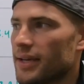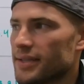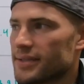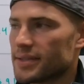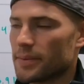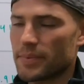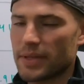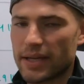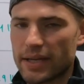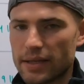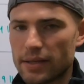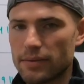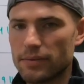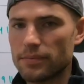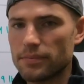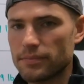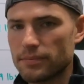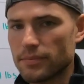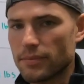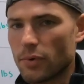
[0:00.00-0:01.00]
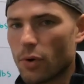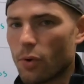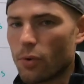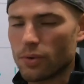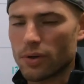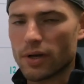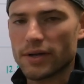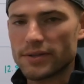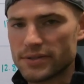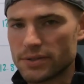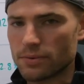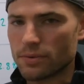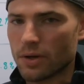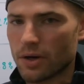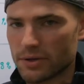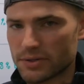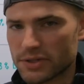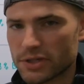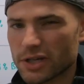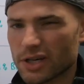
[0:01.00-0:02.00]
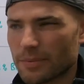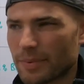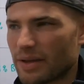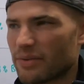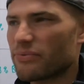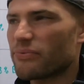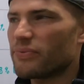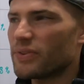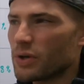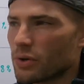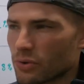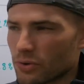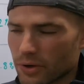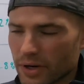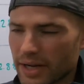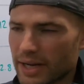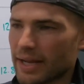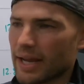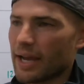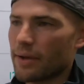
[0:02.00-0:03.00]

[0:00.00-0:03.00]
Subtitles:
something I can hold on to long term. I feel great.